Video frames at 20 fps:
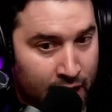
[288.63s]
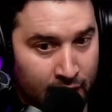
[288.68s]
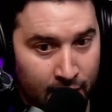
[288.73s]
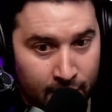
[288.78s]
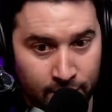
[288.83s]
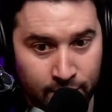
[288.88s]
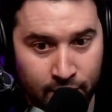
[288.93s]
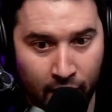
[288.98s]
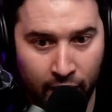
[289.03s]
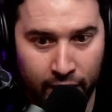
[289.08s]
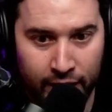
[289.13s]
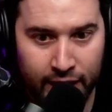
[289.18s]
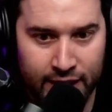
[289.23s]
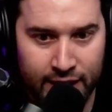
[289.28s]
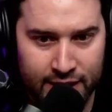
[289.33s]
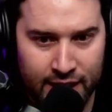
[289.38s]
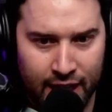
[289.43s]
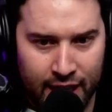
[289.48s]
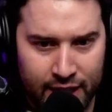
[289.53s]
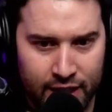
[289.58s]
very
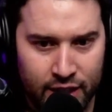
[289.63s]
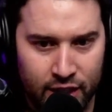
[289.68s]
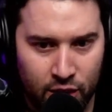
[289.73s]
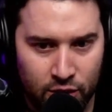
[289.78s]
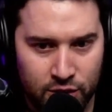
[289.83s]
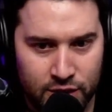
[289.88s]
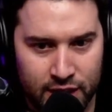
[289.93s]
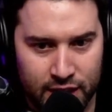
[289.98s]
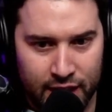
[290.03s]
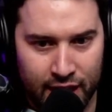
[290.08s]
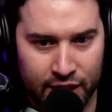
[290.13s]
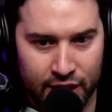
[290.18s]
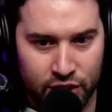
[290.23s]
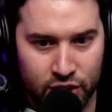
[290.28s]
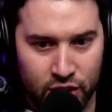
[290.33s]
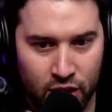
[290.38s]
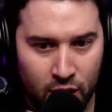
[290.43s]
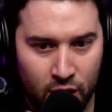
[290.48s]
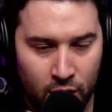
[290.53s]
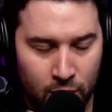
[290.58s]
excited to go see that
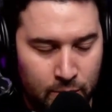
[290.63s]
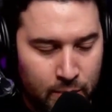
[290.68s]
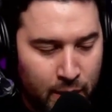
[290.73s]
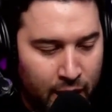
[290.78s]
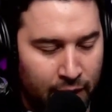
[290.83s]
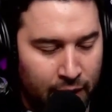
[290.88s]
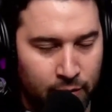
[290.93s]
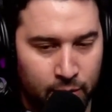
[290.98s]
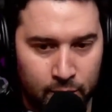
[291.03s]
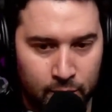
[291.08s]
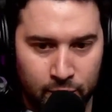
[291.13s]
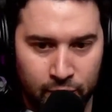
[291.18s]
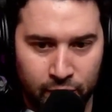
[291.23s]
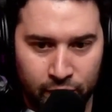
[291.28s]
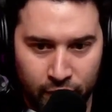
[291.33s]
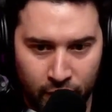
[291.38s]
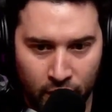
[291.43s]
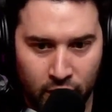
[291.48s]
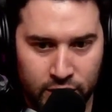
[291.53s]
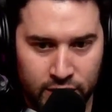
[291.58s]
show. But
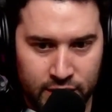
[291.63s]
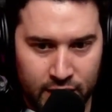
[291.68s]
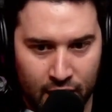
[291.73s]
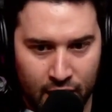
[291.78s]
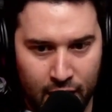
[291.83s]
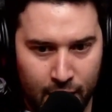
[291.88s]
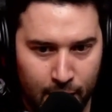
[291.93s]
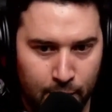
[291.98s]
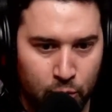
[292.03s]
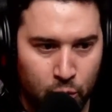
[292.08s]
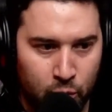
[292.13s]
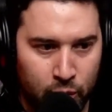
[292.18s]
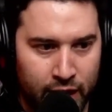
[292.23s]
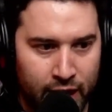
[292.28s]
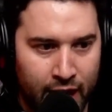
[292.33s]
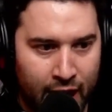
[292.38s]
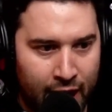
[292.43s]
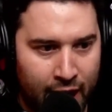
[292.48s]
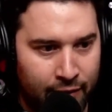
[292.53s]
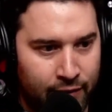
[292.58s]
first up, we
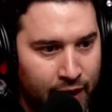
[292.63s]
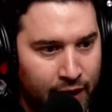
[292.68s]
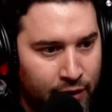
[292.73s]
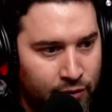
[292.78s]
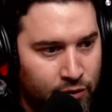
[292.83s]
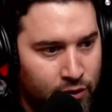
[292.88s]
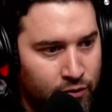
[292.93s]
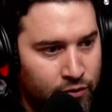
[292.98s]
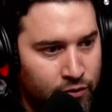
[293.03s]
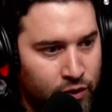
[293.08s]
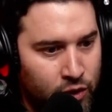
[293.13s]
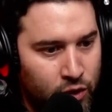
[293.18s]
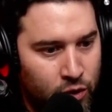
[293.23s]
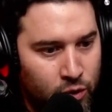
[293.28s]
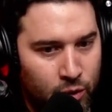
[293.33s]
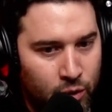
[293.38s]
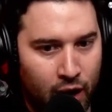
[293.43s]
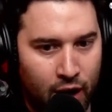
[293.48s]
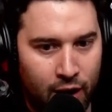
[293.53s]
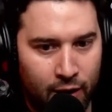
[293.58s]
have a
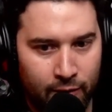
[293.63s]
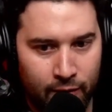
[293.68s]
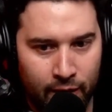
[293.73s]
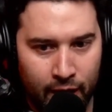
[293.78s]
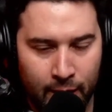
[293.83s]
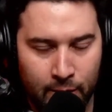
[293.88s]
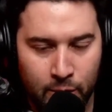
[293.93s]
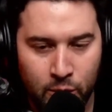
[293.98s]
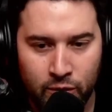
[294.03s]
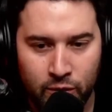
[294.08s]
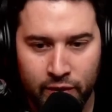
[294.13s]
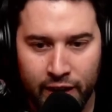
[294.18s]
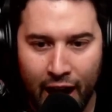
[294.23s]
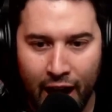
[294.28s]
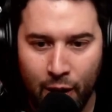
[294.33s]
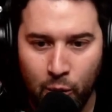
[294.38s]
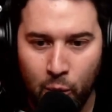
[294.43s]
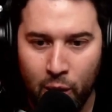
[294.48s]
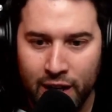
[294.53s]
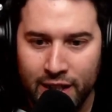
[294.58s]
review of a movie I
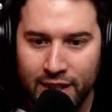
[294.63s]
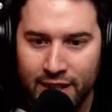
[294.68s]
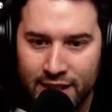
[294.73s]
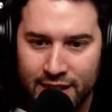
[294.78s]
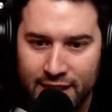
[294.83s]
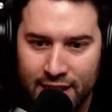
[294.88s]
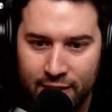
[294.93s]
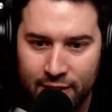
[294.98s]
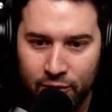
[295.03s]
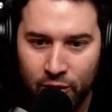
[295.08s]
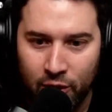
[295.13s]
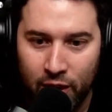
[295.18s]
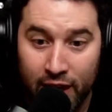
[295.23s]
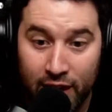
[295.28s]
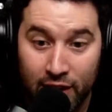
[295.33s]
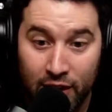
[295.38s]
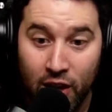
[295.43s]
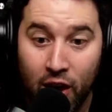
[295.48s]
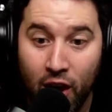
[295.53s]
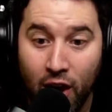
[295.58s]
wanted to see for a
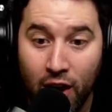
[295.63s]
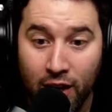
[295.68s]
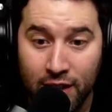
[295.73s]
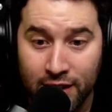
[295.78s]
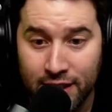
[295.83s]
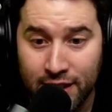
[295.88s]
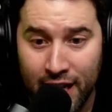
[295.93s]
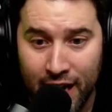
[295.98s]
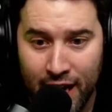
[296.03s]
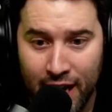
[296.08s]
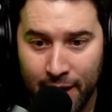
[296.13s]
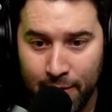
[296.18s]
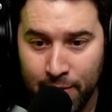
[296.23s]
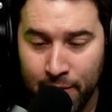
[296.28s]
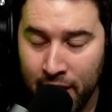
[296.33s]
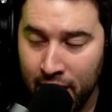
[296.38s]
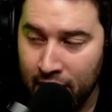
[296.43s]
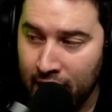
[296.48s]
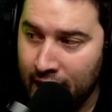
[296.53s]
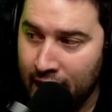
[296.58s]
long time.
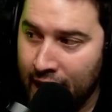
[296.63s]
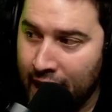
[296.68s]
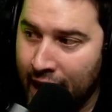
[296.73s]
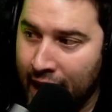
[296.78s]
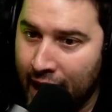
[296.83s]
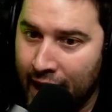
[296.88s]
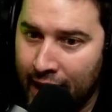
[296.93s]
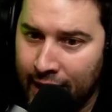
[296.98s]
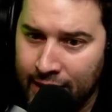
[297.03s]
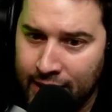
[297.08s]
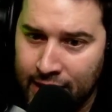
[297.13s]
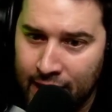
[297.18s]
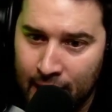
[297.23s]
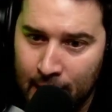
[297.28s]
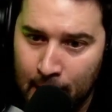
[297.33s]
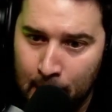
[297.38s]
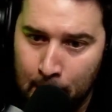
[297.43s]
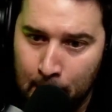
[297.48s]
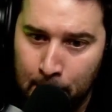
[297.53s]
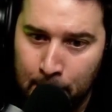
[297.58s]

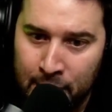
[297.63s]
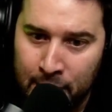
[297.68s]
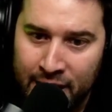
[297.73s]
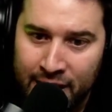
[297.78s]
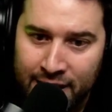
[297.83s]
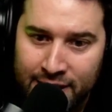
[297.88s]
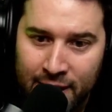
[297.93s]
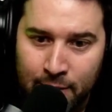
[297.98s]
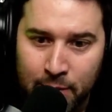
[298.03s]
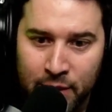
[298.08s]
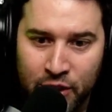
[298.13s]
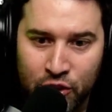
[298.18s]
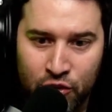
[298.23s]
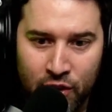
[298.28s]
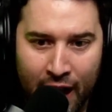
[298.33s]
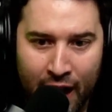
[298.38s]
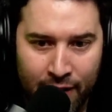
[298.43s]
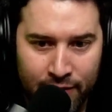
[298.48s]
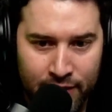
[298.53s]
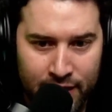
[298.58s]
And because I've been
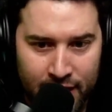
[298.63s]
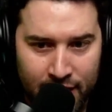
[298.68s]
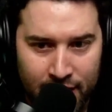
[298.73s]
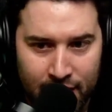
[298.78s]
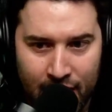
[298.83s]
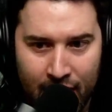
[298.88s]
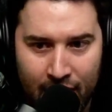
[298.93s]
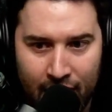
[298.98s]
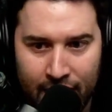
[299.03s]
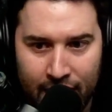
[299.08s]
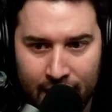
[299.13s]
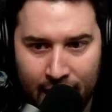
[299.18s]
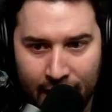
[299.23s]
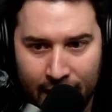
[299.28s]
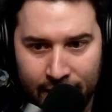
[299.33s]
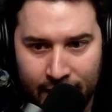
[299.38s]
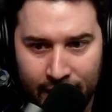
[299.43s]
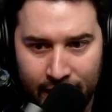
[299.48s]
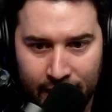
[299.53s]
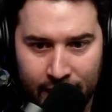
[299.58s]
traveling a lot, I
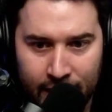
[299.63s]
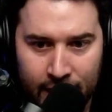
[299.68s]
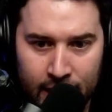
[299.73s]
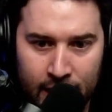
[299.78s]
think